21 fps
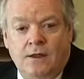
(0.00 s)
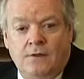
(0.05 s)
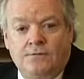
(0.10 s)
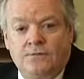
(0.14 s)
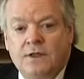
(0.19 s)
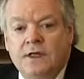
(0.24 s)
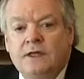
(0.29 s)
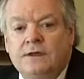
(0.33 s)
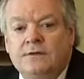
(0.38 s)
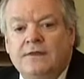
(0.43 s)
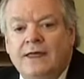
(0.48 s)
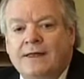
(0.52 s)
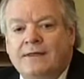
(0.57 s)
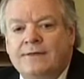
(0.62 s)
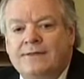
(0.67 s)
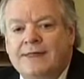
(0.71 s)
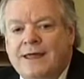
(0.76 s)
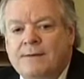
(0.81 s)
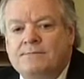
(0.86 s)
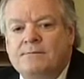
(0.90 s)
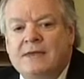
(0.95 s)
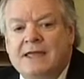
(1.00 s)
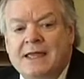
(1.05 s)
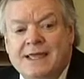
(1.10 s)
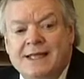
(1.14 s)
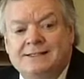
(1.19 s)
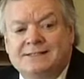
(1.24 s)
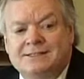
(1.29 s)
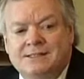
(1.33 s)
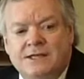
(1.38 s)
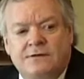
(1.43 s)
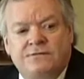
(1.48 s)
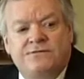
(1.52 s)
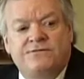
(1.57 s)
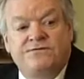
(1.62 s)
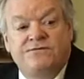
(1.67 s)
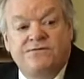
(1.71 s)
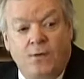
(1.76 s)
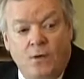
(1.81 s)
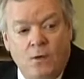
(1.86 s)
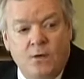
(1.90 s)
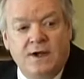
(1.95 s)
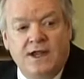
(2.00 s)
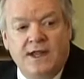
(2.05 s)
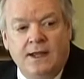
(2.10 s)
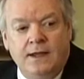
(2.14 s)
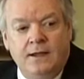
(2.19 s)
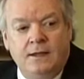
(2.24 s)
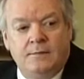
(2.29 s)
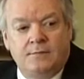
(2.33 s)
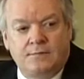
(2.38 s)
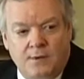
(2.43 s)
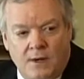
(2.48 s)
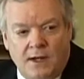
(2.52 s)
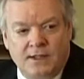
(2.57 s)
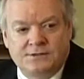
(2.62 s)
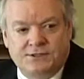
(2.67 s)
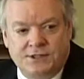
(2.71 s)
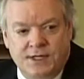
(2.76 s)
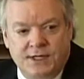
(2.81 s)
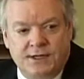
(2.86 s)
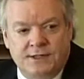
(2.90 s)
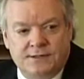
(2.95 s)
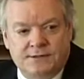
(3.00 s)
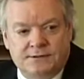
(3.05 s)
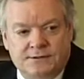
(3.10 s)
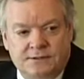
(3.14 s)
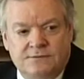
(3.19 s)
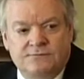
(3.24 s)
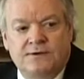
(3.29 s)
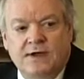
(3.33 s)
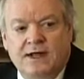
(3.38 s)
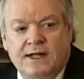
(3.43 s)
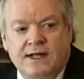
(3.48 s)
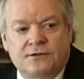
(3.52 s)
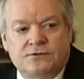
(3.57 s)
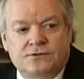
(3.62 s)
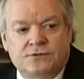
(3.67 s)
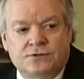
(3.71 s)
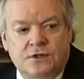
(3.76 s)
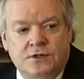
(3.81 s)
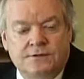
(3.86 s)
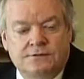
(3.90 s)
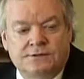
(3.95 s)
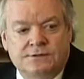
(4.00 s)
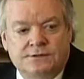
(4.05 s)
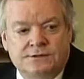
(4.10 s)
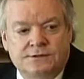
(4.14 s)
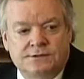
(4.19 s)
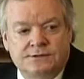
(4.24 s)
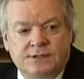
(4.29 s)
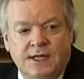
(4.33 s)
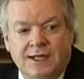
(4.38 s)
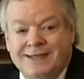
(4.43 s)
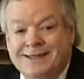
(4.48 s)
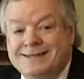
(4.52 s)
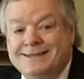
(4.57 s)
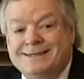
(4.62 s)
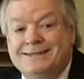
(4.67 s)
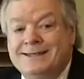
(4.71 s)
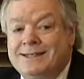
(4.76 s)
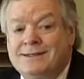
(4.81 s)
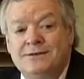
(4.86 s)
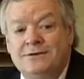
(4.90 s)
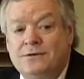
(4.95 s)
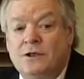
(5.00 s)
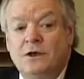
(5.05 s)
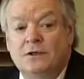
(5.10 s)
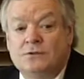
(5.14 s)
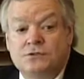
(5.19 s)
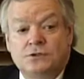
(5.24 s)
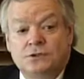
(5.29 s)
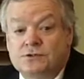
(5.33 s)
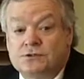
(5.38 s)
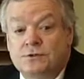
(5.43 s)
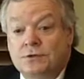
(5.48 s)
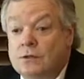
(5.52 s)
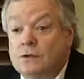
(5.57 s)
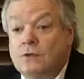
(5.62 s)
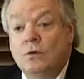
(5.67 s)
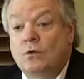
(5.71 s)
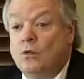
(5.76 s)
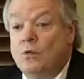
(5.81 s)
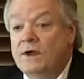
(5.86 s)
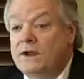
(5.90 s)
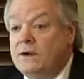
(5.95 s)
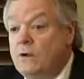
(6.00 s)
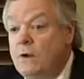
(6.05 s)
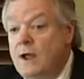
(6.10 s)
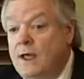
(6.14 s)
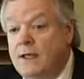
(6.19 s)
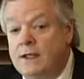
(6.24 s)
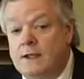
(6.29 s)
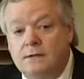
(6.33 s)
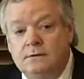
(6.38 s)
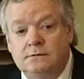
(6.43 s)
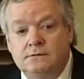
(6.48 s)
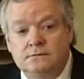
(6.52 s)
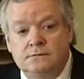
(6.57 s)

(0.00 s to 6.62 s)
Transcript: That means that 40 projects in financial services didn't just went away.